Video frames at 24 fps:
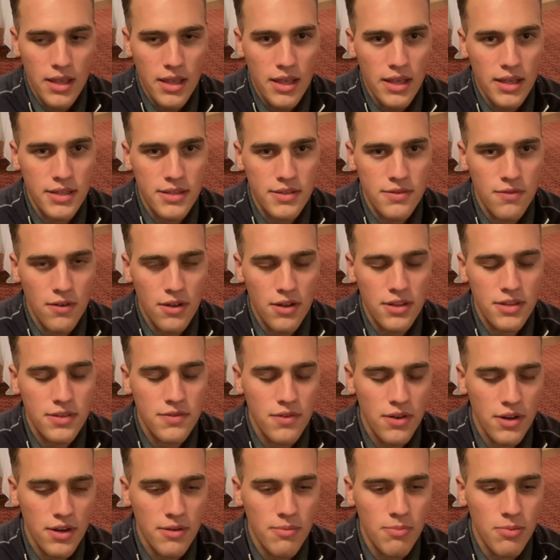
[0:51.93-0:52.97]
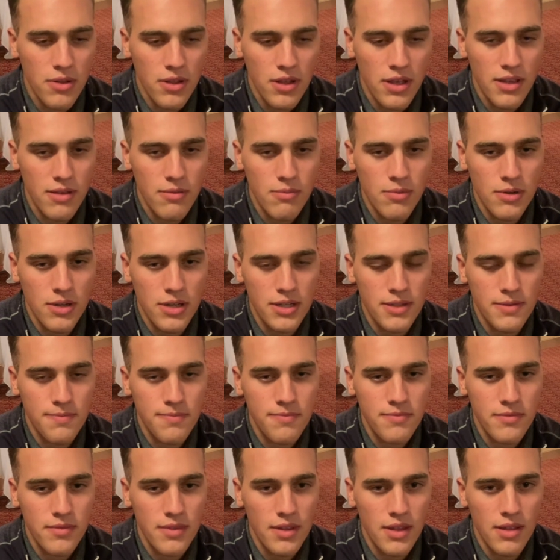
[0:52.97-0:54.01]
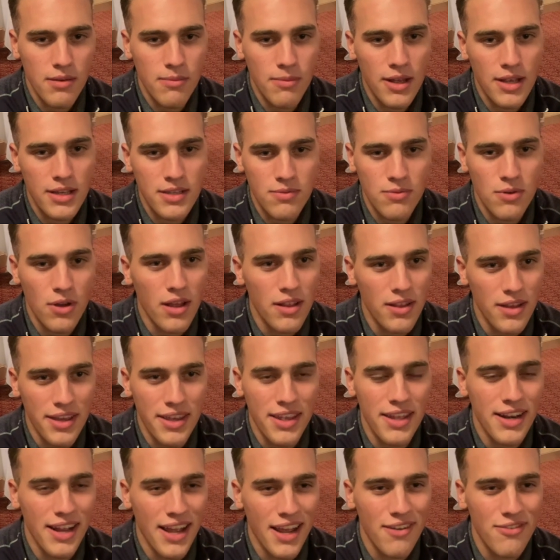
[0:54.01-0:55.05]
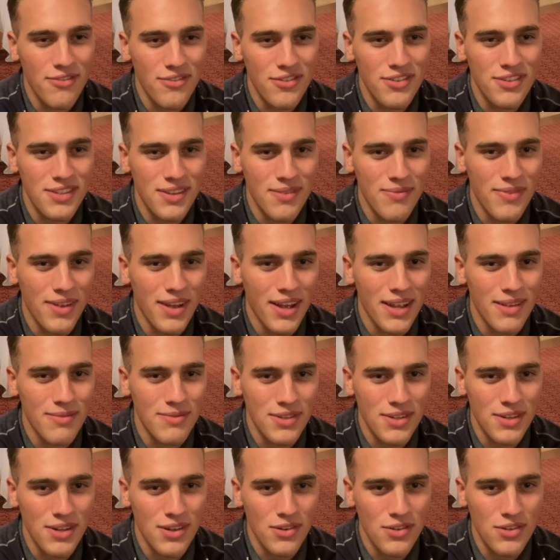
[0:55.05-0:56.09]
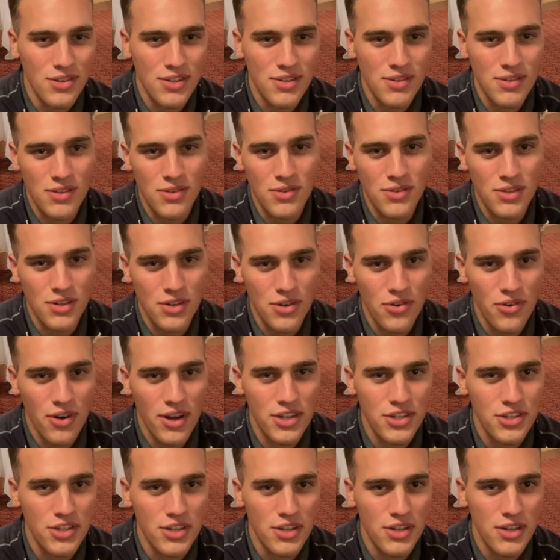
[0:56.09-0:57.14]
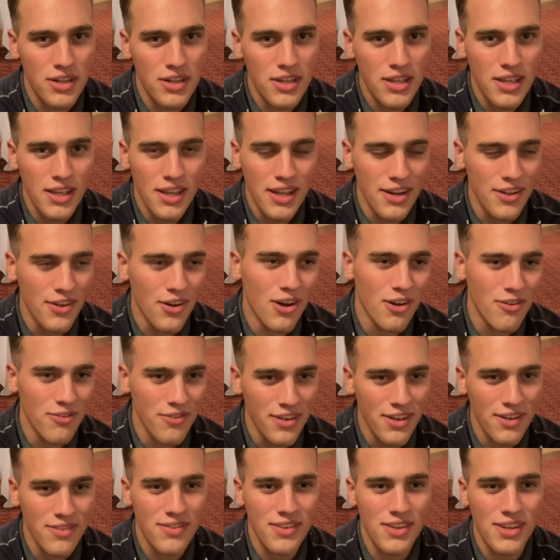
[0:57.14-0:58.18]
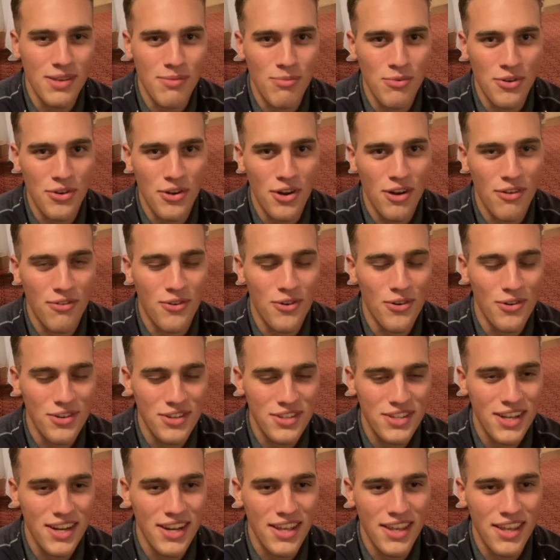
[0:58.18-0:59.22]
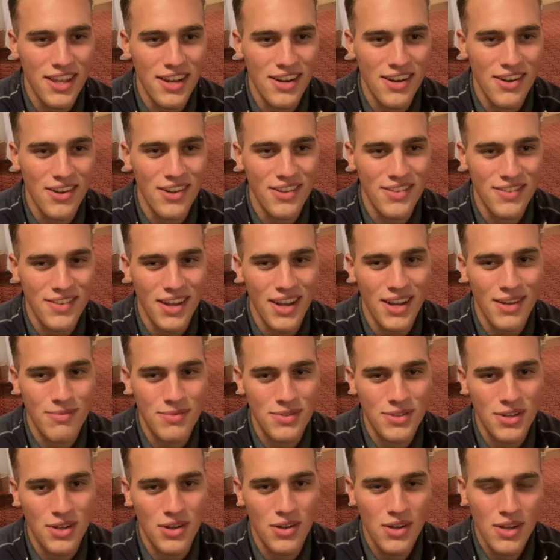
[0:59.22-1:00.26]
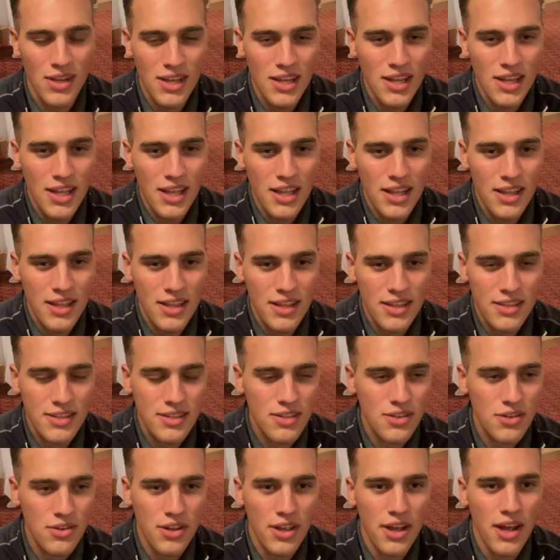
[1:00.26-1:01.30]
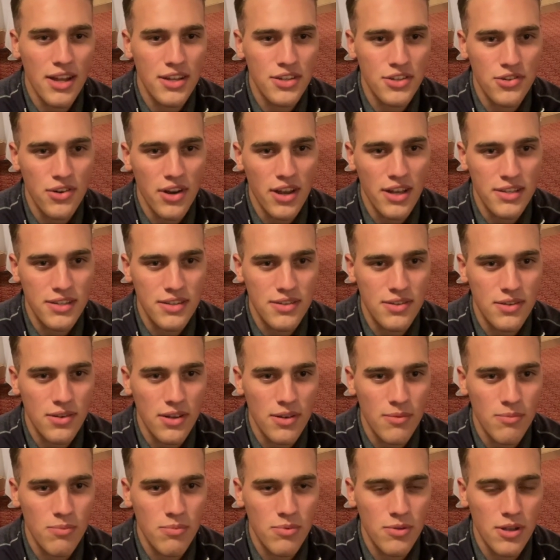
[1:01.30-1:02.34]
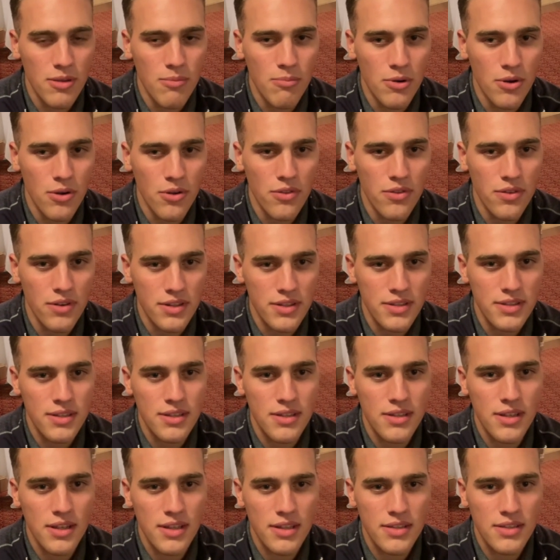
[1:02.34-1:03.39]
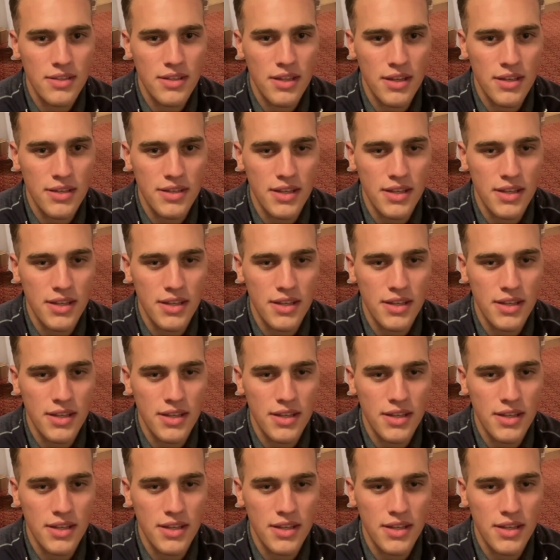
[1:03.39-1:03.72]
it's fun. It's fun to play, but in basketball, I like getting after it sometimes. You know, just using aggression. In golf, you have to keep your golf course etiquette at all times. So it, it's a good contrast. So I play both, and it's it's nice